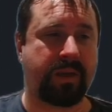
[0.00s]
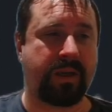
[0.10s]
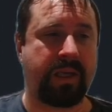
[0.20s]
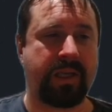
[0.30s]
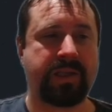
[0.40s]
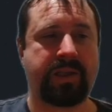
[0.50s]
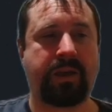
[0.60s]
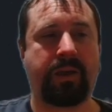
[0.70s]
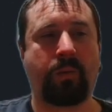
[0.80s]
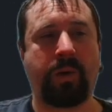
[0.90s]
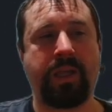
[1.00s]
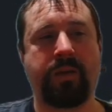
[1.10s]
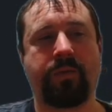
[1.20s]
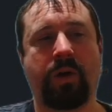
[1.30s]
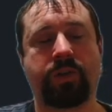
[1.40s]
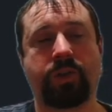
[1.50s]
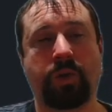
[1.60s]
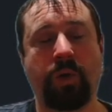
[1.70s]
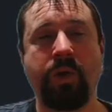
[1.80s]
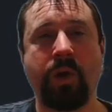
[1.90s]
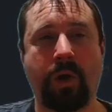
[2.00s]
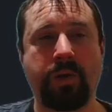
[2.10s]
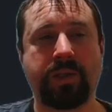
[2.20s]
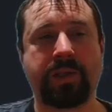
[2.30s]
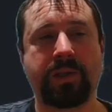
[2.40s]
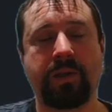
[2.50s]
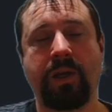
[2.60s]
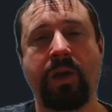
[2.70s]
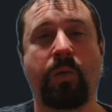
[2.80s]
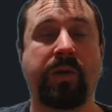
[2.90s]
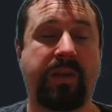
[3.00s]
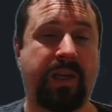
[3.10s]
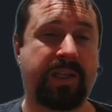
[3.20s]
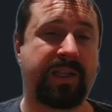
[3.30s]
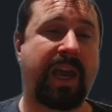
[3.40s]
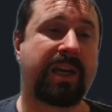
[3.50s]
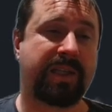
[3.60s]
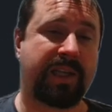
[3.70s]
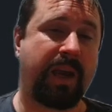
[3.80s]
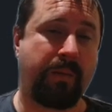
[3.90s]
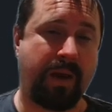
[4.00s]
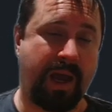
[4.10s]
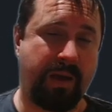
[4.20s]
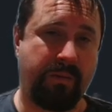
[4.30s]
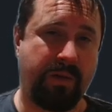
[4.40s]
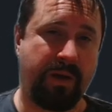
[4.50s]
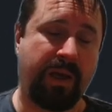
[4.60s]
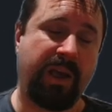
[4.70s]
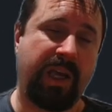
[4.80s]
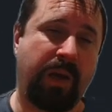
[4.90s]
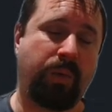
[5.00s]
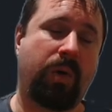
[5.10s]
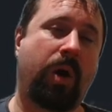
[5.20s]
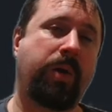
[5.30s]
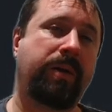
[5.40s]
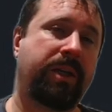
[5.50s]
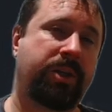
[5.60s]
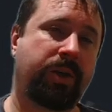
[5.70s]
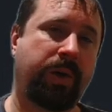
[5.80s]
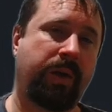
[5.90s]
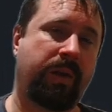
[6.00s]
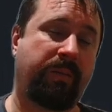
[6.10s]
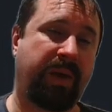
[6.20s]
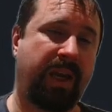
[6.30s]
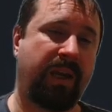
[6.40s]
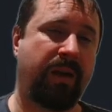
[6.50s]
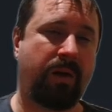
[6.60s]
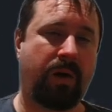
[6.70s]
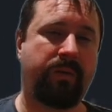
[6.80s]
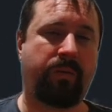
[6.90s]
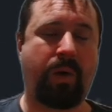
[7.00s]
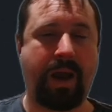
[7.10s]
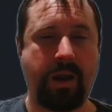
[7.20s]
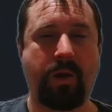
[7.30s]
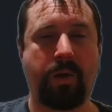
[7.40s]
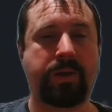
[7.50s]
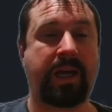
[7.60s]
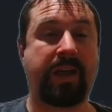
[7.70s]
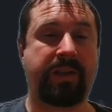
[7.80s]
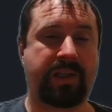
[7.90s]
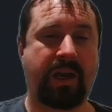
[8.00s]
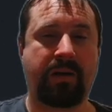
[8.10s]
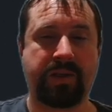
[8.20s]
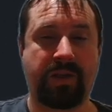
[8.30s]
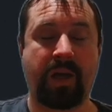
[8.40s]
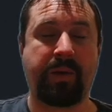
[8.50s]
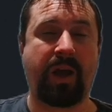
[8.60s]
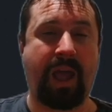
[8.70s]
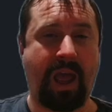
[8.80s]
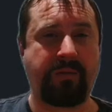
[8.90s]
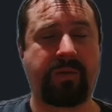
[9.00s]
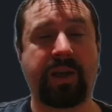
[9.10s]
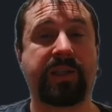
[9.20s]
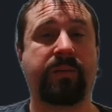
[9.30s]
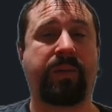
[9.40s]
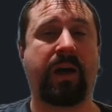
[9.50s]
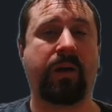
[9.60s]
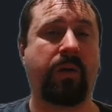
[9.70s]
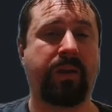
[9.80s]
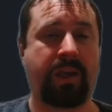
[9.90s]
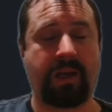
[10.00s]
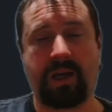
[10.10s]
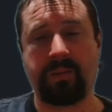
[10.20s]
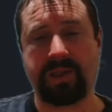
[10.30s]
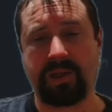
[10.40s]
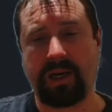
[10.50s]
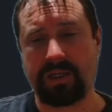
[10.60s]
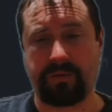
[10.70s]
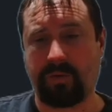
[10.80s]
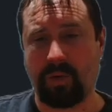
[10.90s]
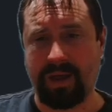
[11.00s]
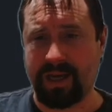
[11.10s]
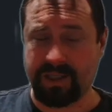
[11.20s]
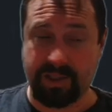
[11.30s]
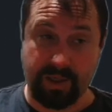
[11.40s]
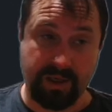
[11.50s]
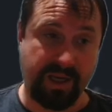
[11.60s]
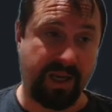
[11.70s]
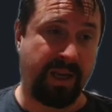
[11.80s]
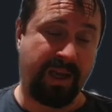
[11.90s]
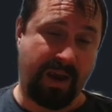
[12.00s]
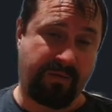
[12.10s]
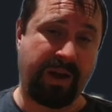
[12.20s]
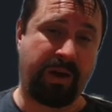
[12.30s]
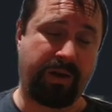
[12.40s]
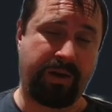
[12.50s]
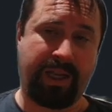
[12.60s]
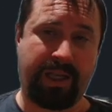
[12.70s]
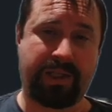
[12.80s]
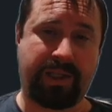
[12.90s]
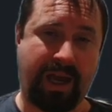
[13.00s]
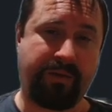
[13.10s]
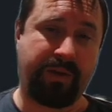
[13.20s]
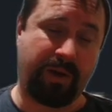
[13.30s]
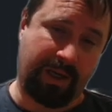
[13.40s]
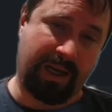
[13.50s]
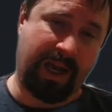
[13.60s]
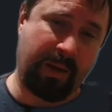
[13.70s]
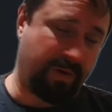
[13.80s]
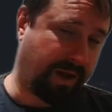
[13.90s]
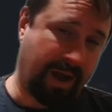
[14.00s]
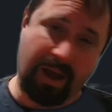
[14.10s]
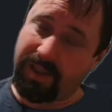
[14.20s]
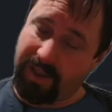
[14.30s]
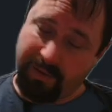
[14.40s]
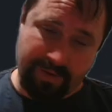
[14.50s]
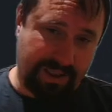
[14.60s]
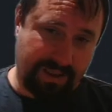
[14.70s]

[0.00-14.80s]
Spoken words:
is that when you've got two notes with the exact same name, it will only show you the pin of one note at this current time. And I have raised a bug on the GitHub site for that. So every note needs to have a unique name, regardless of the fact